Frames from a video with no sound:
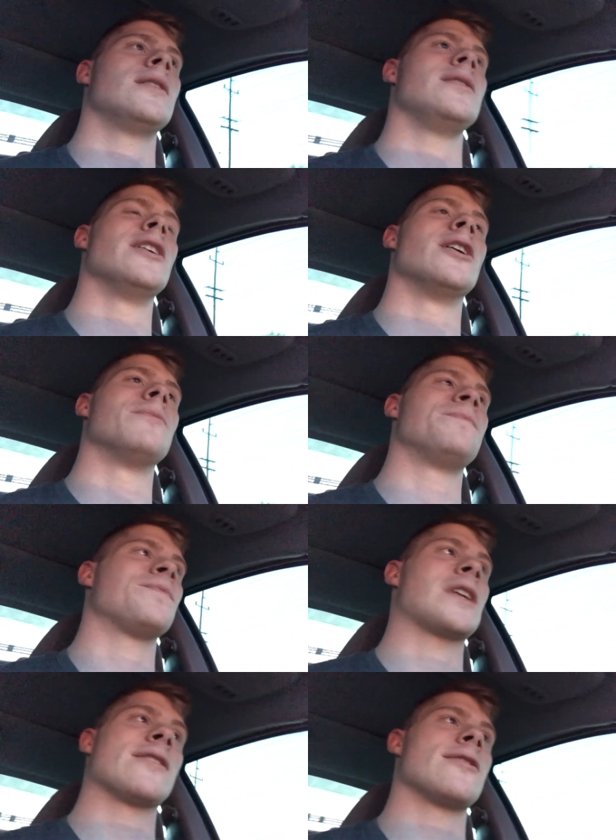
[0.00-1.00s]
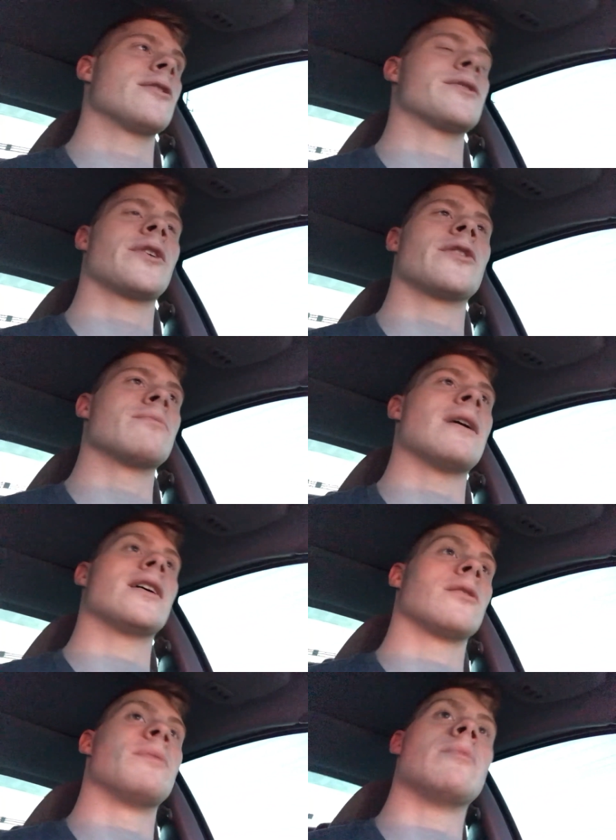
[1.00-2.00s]
you know, as long as there's
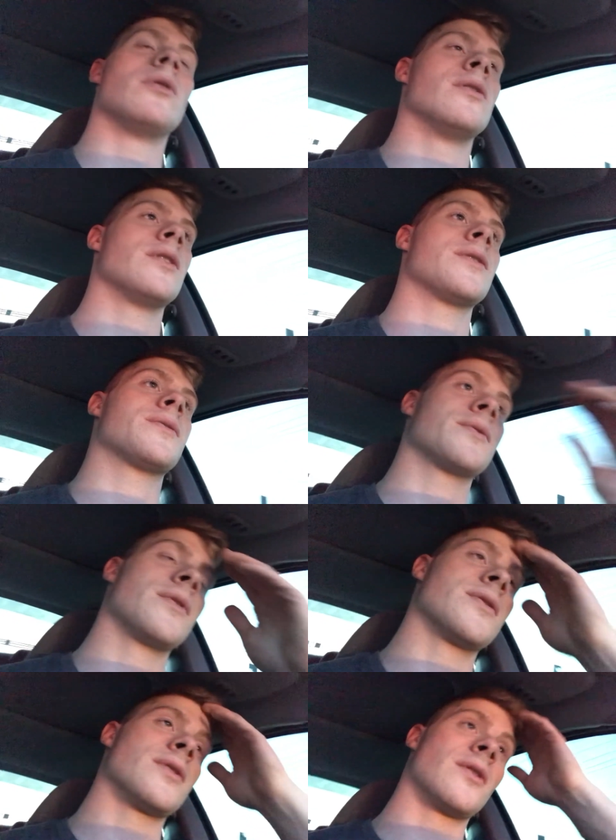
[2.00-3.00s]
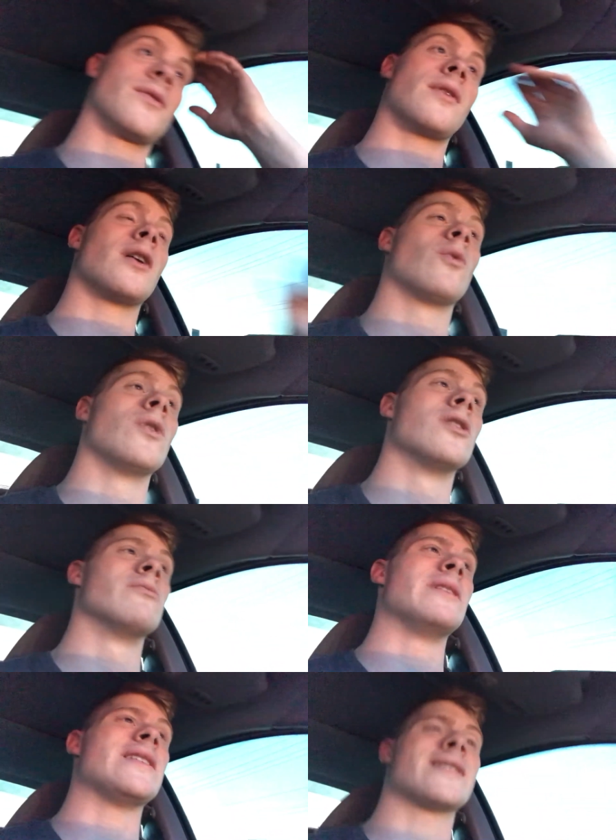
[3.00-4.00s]
man or people on this earth, there will
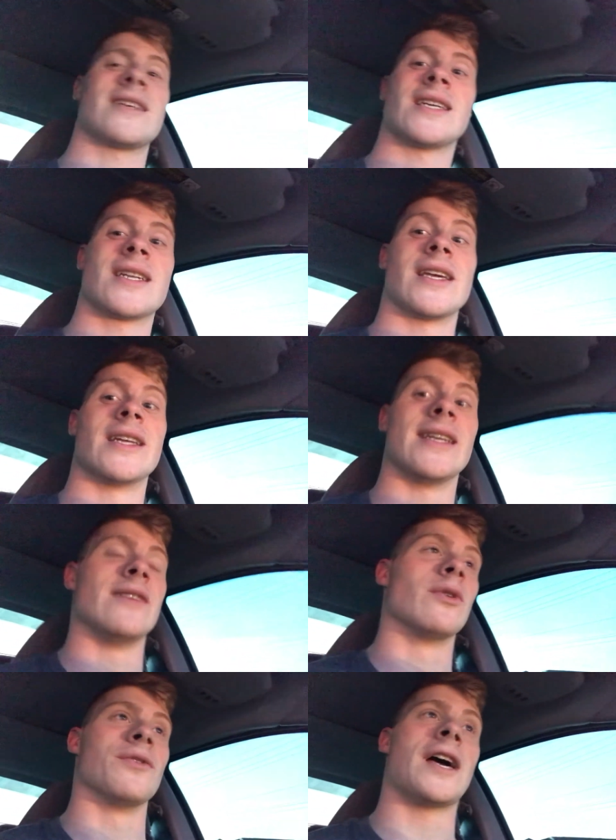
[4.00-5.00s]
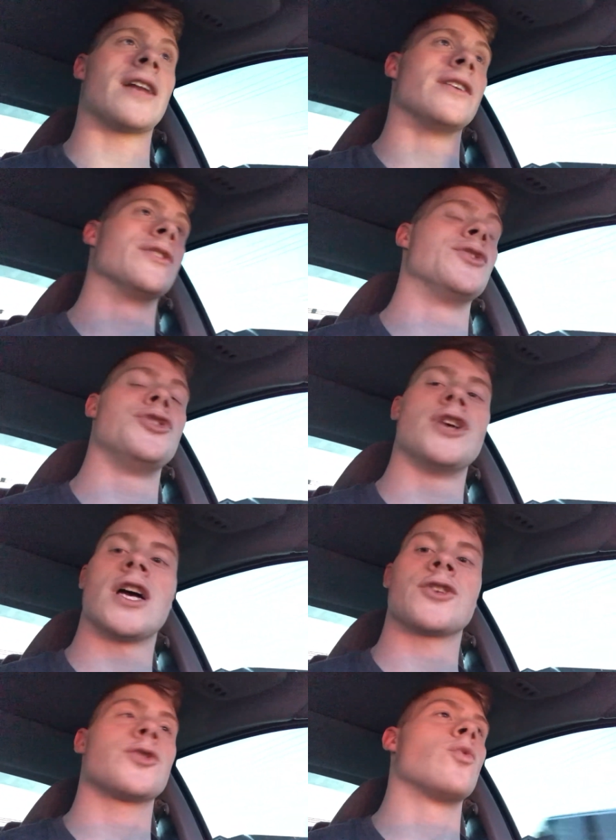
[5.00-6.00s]
be sin and evil. That is
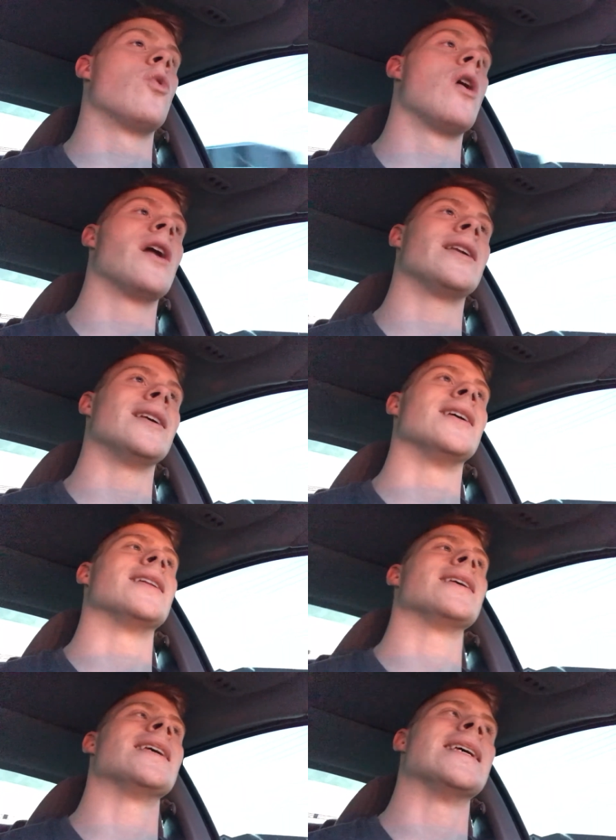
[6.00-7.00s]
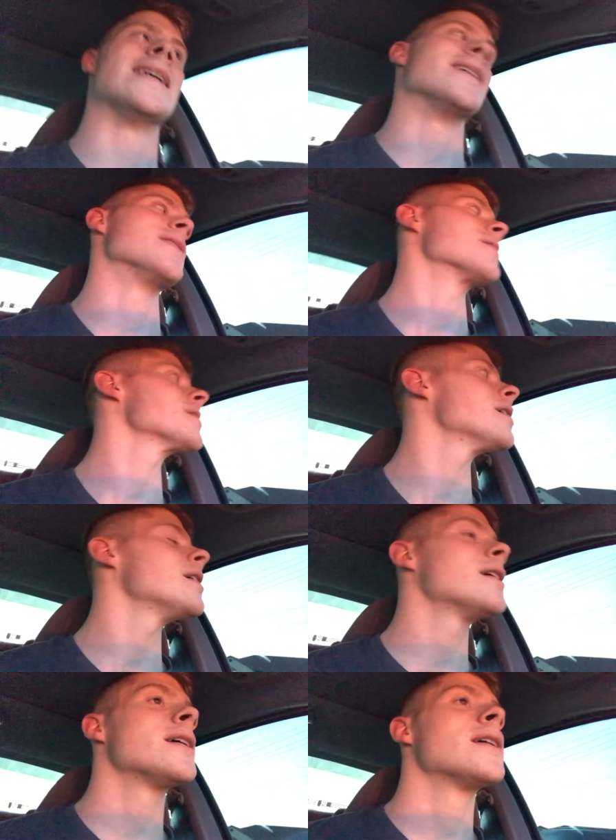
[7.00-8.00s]
just what it is.
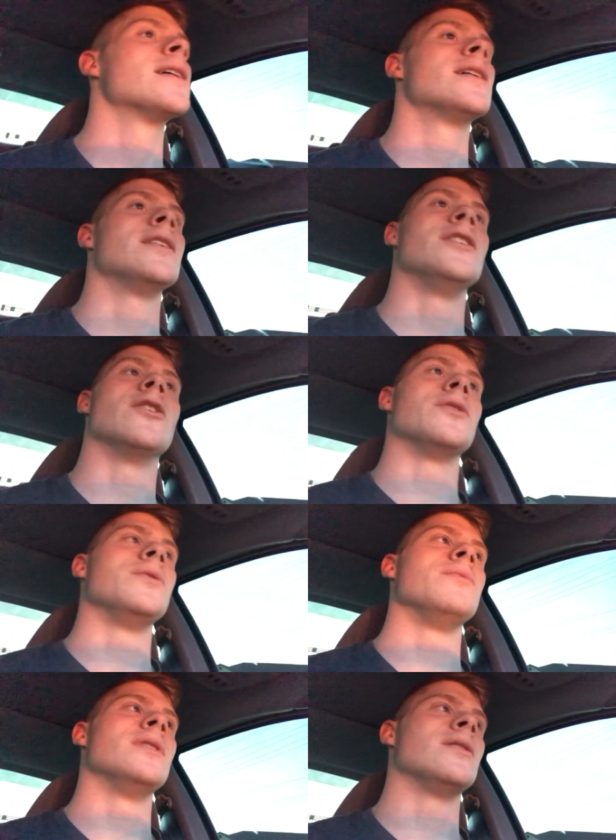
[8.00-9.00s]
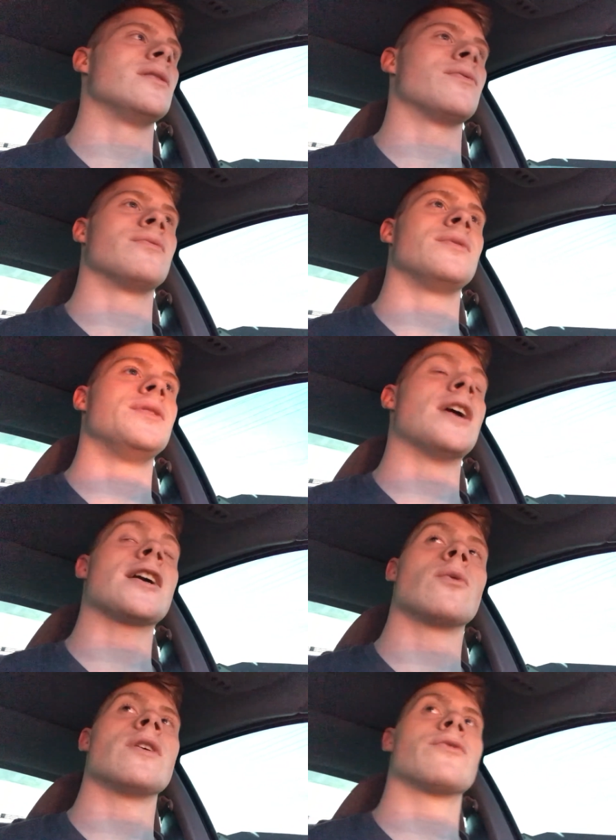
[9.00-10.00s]
You know, you
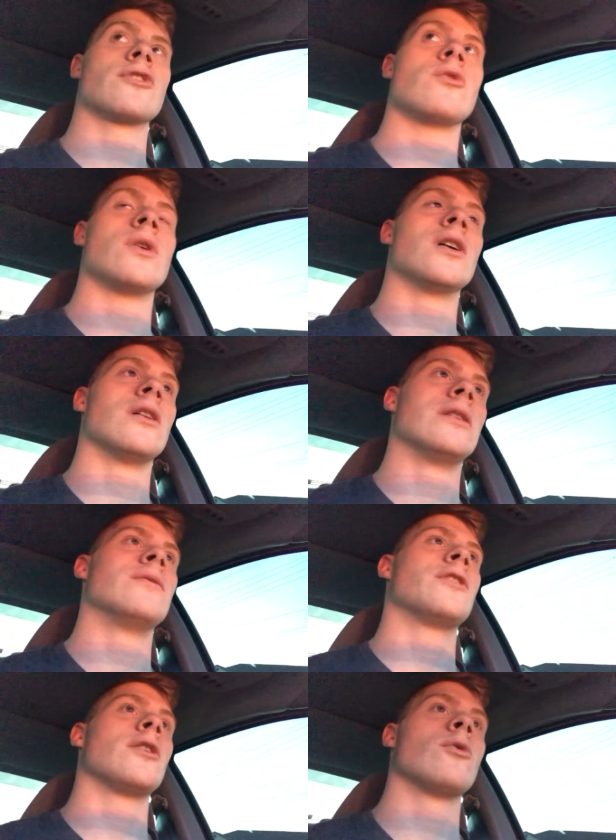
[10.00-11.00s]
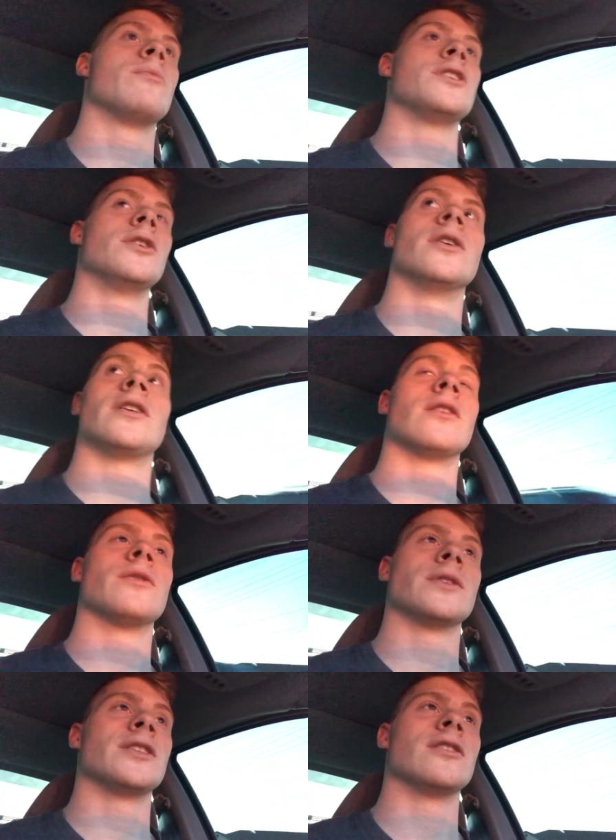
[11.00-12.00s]
take away free will, there will be good and
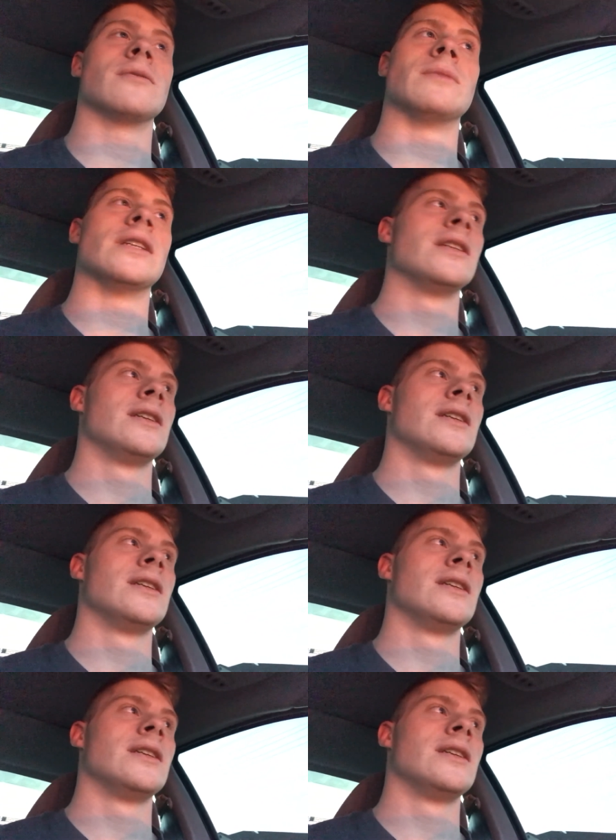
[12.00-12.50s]
only good. But